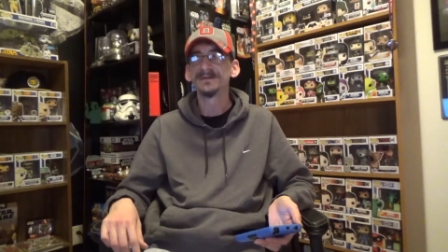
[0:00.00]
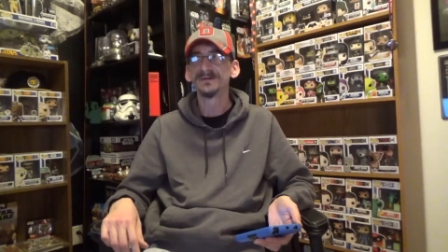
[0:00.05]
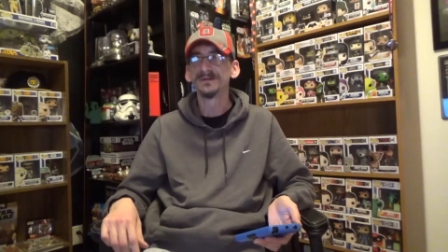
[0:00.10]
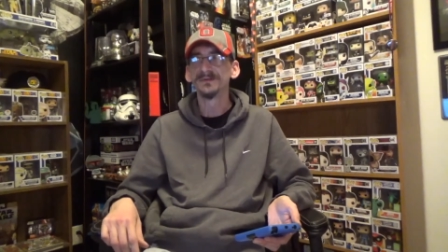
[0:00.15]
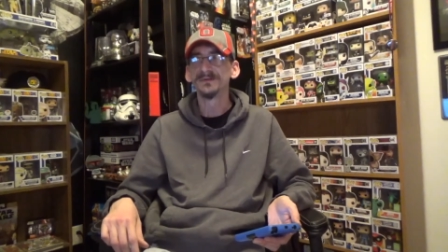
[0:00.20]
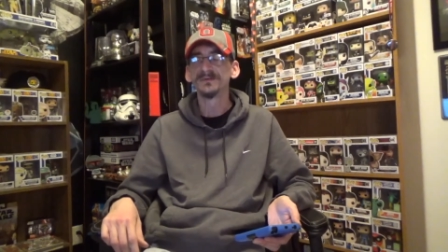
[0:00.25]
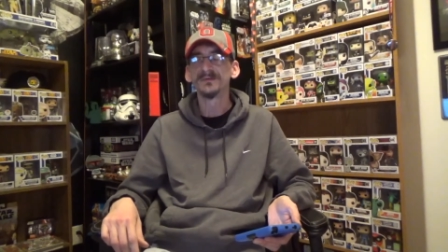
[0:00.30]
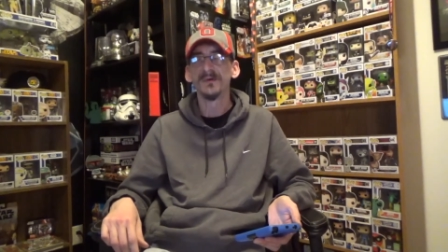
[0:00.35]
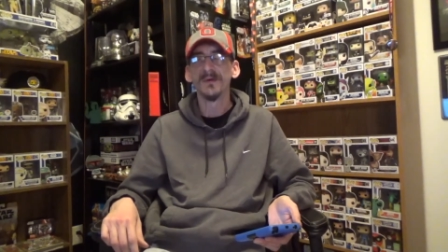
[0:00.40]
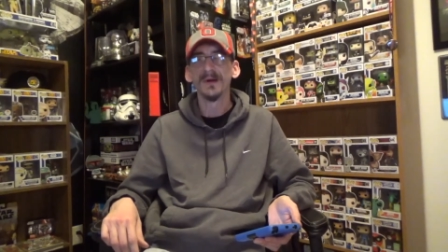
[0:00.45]

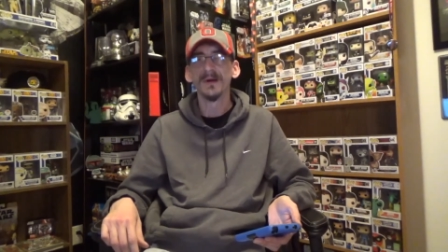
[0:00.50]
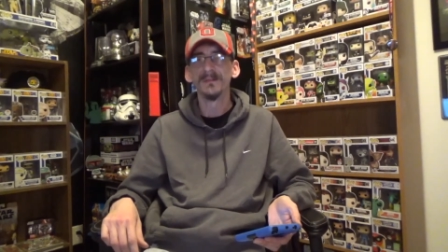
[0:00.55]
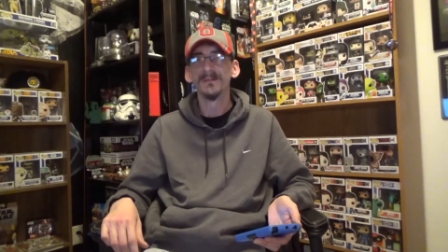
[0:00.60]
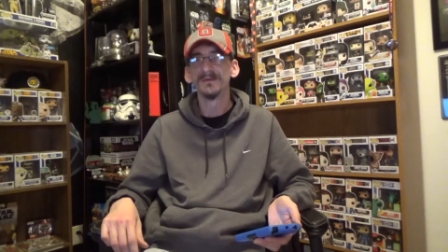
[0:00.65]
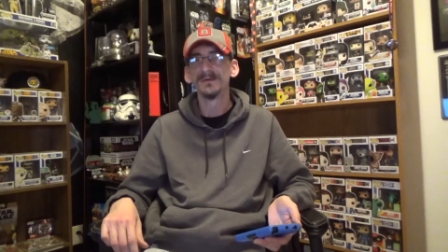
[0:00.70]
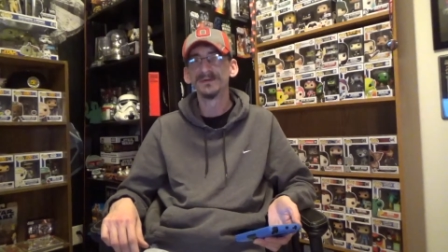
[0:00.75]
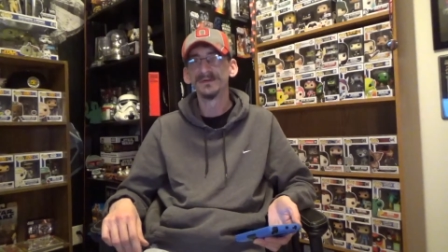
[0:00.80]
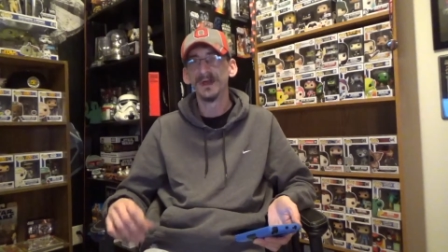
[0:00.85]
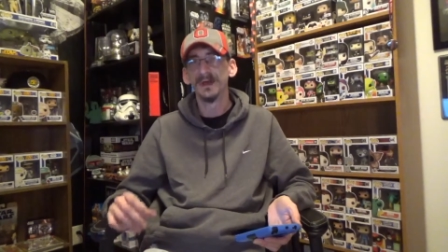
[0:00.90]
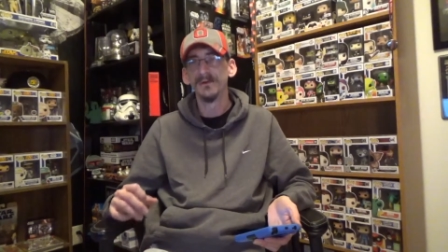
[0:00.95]

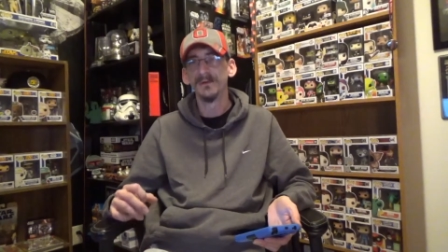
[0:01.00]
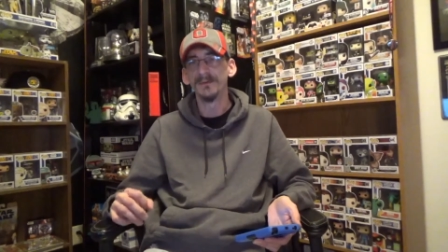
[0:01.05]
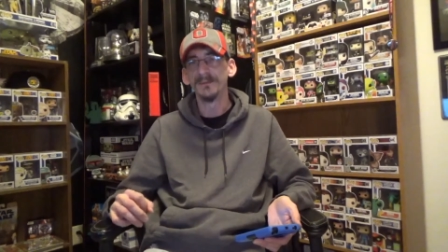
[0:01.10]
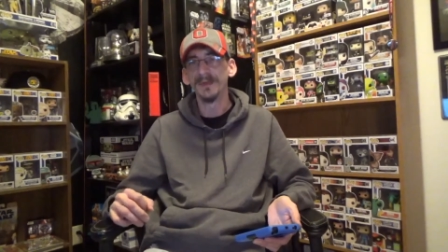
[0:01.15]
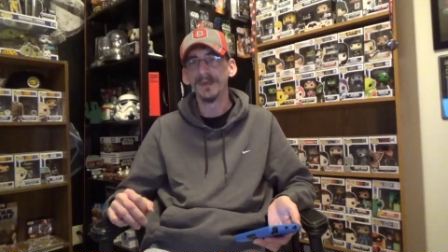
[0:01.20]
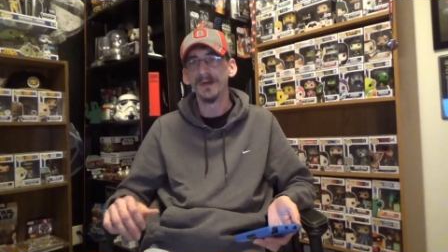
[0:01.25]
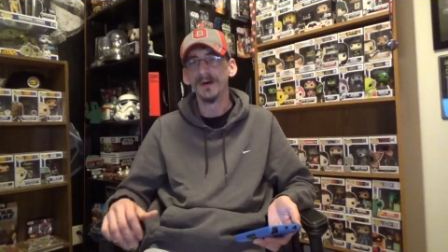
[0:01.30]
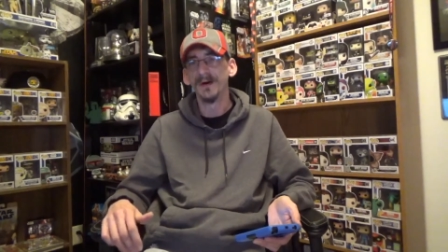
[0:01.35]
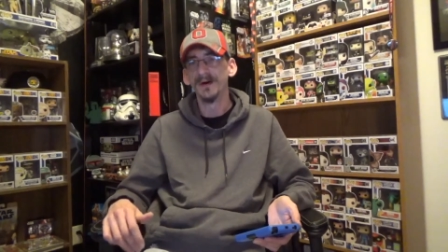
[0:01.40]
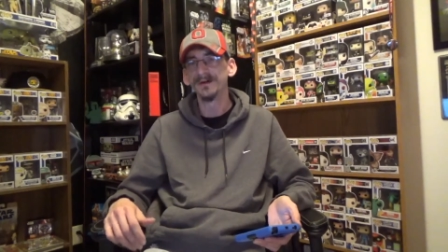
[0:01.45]
subscribers, that would
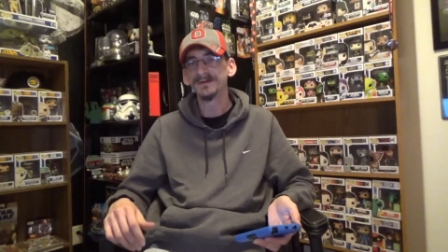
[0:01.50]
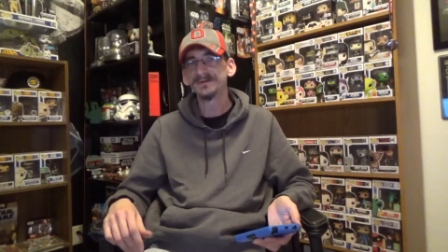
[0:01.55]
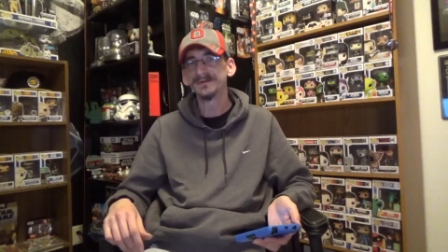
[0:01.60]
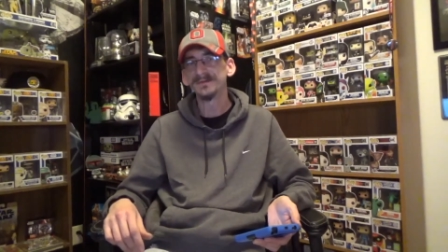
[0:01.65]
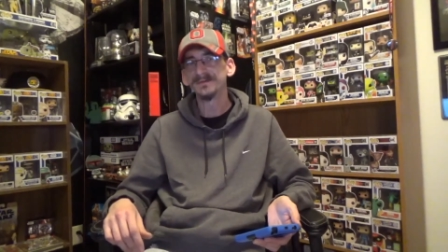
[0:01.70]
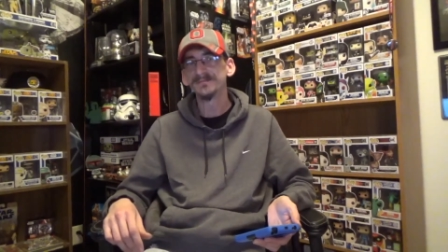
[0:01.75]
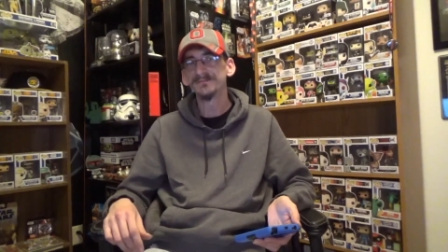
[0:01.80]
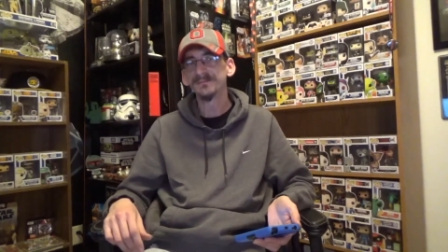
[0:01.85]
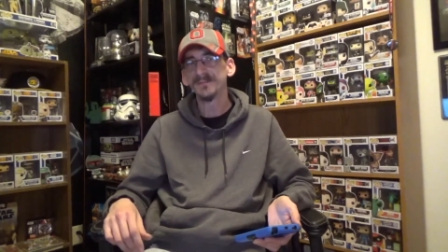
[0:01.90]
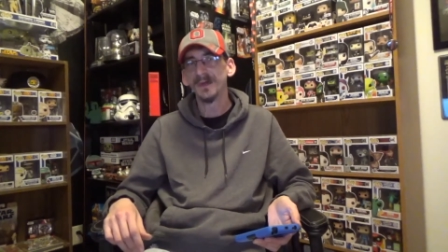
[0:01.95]
be
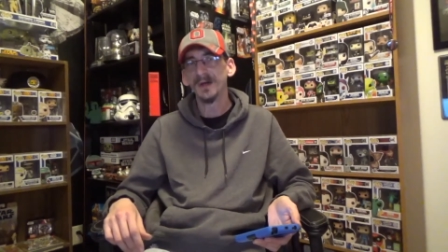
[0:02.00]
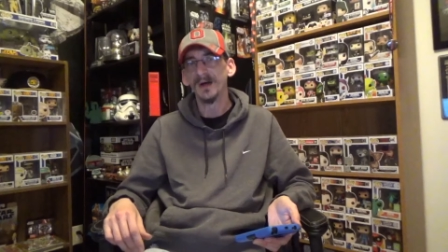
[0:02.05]
awesome.